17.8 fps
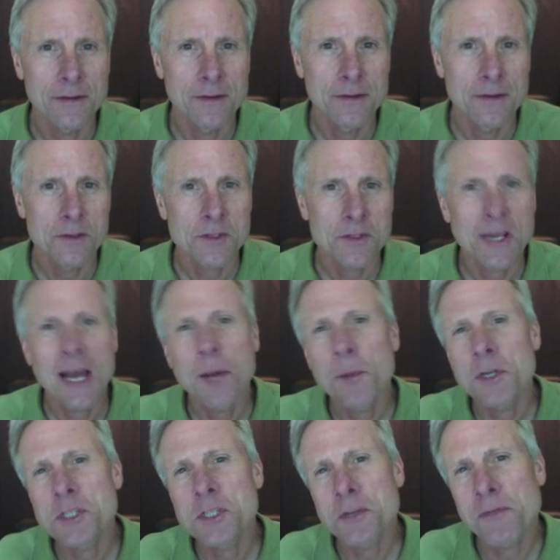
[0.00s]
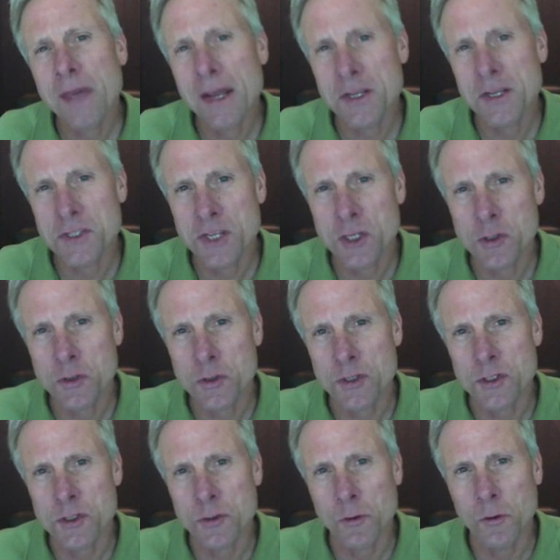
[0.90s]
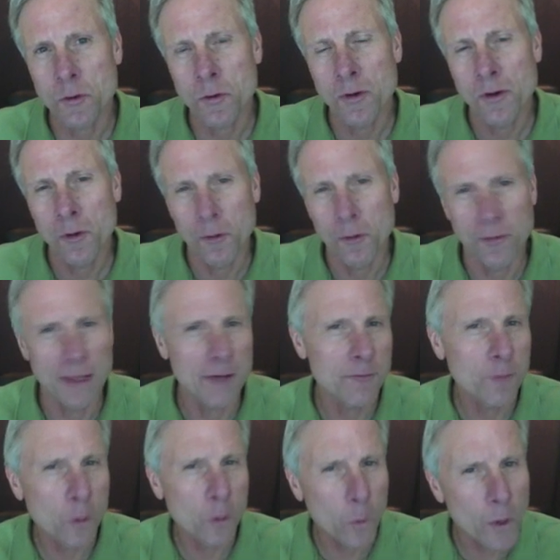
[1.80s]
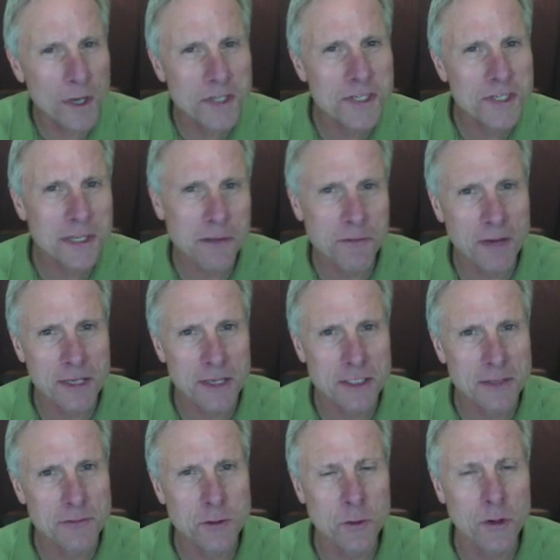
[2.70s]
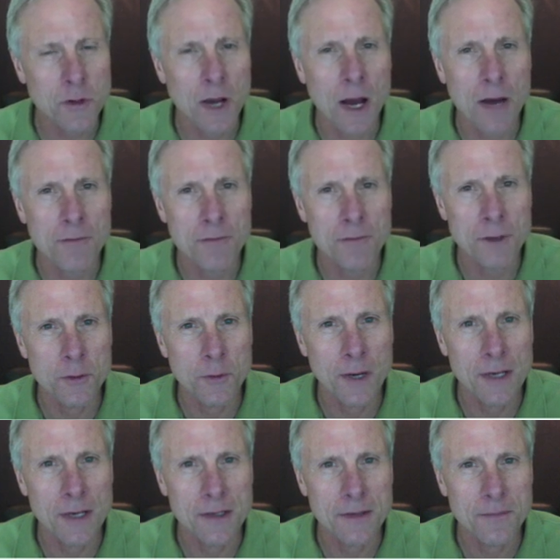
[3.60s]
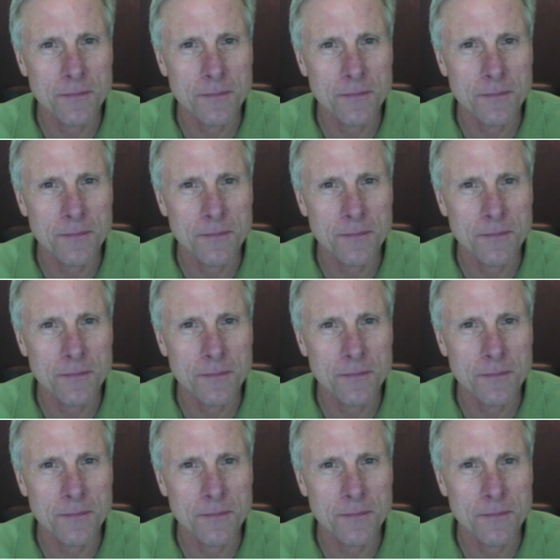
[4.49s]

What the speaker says: So how much of that is interest, or therefore what is the effective 2.5-year rate?